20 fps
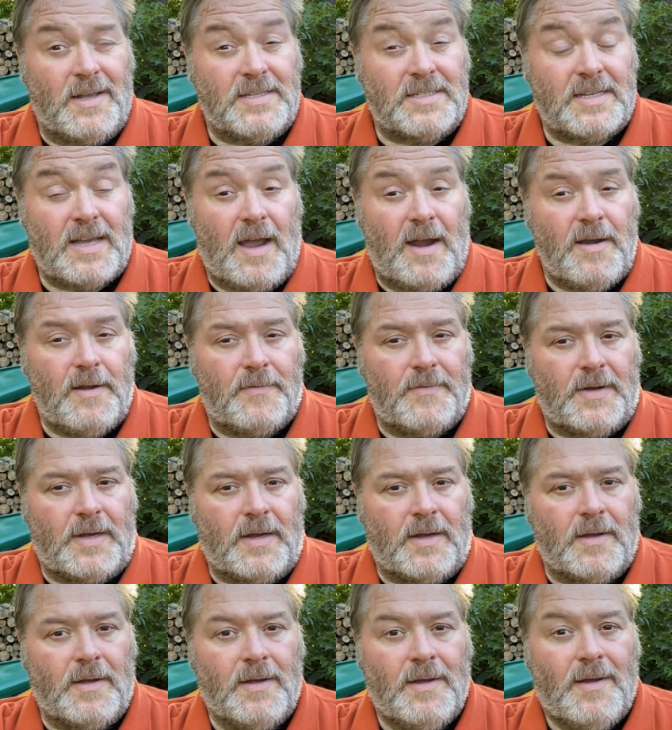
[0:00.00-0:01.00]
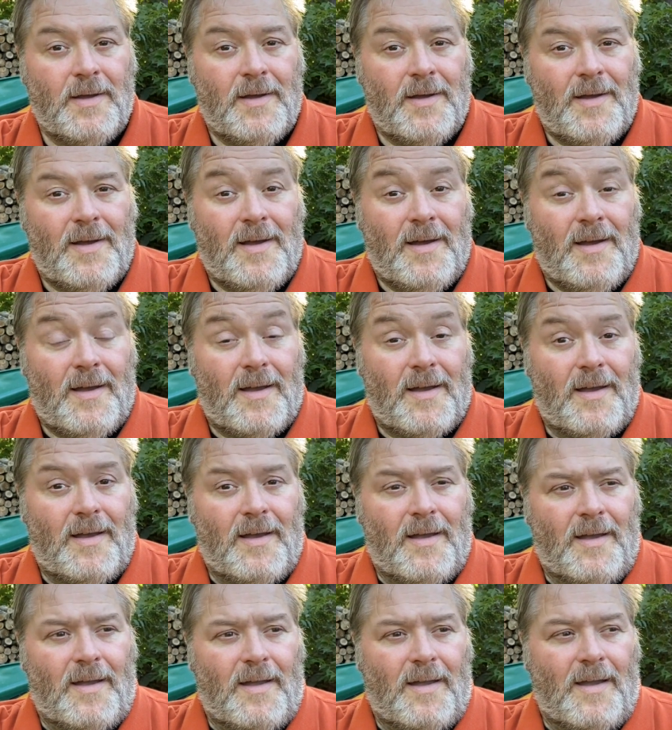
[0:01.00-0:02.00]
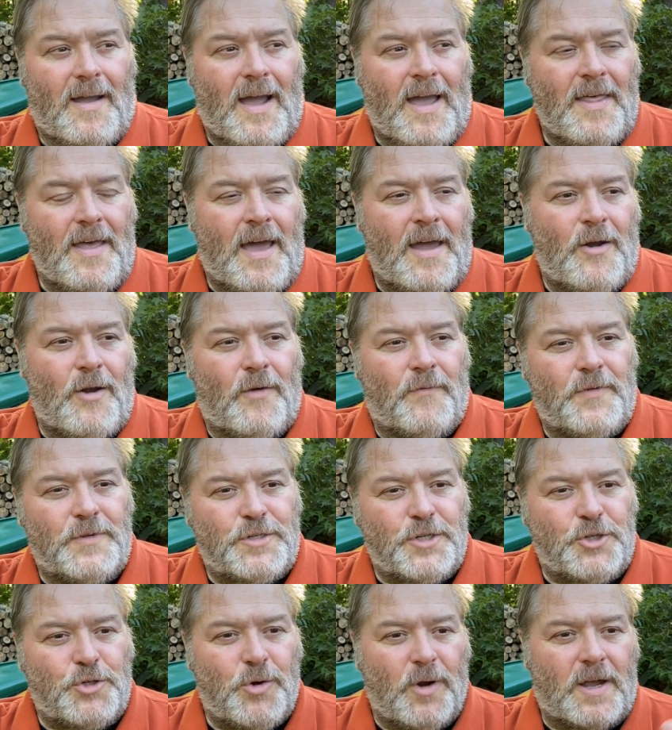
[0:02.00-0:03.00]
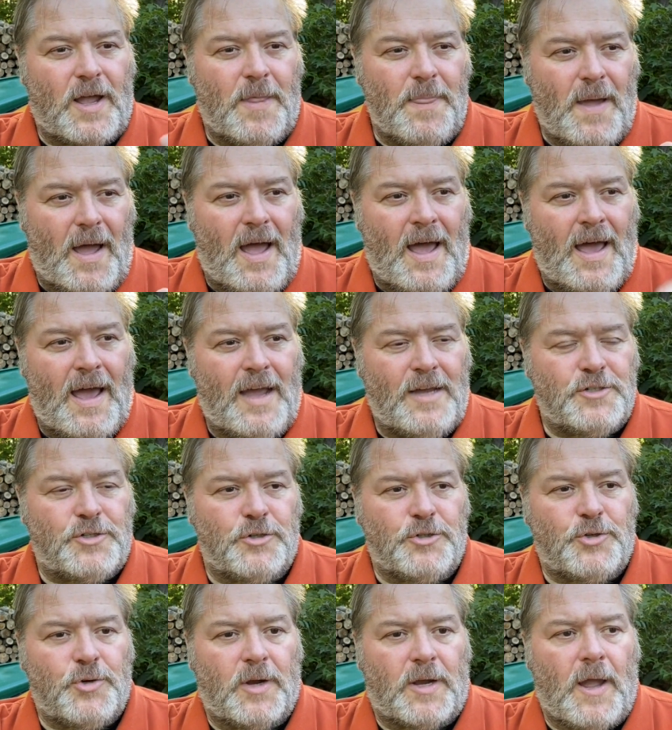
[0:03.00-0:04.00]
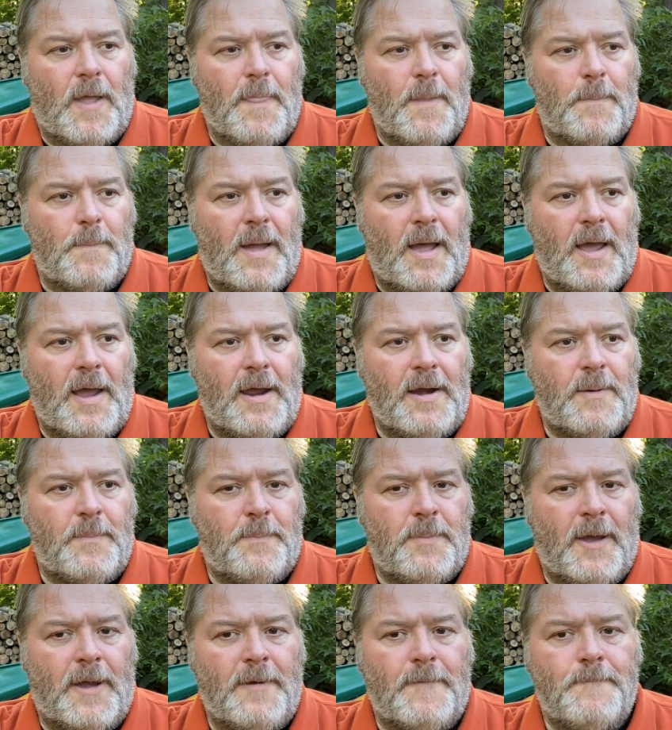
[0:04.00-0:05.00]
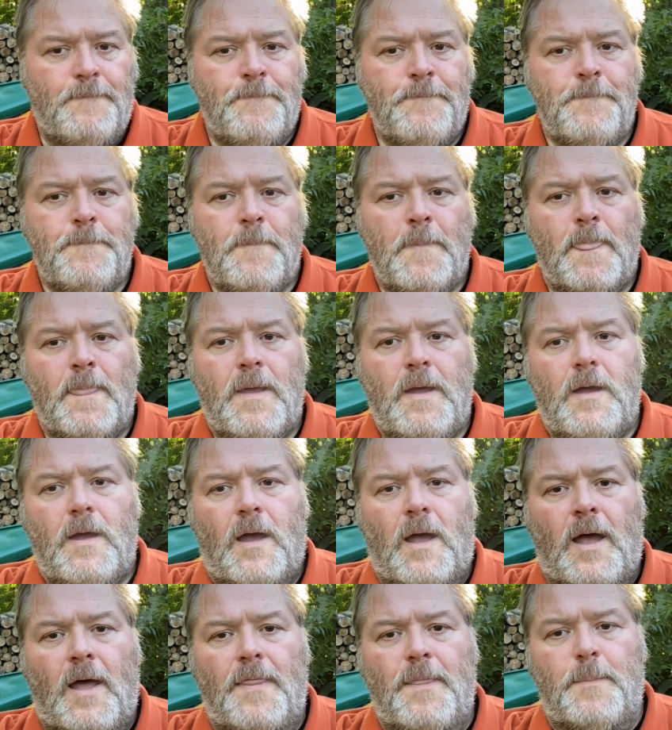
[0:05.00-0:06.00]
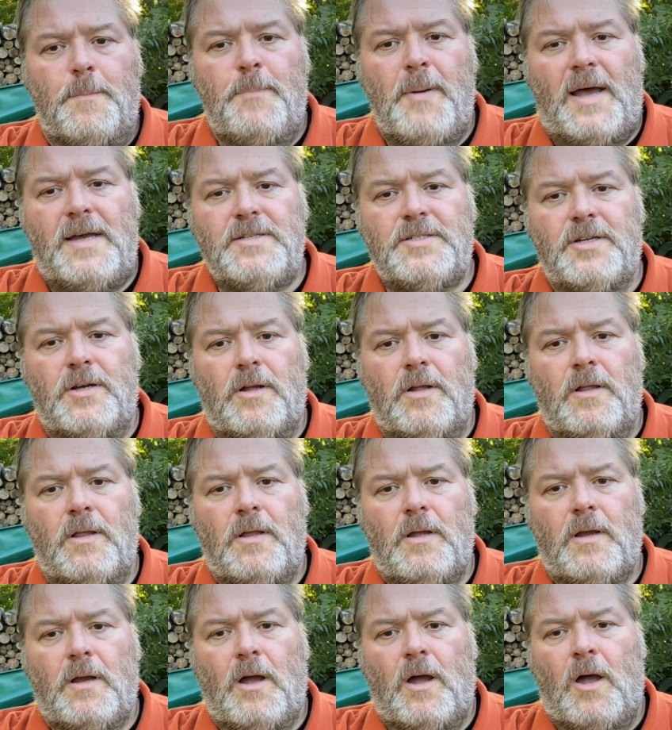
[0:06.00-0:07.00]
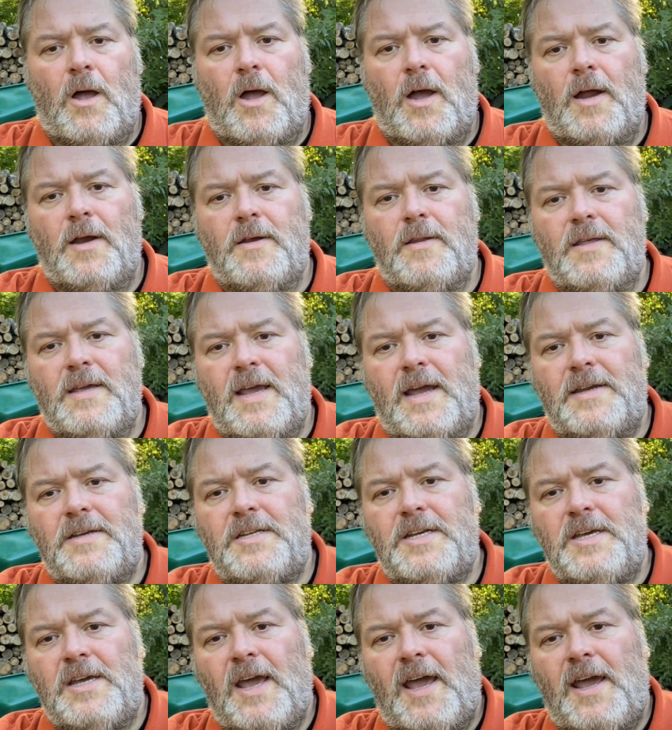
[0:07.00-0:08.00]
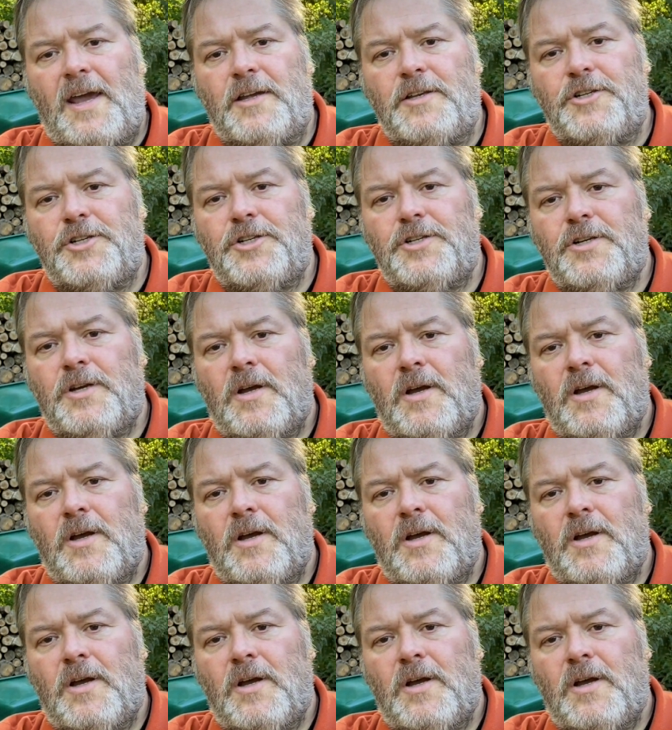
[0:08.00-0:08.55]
It's kind of a, I don't know if it's a trick on the eyes or trick on the mind, but the bezel on the NTH,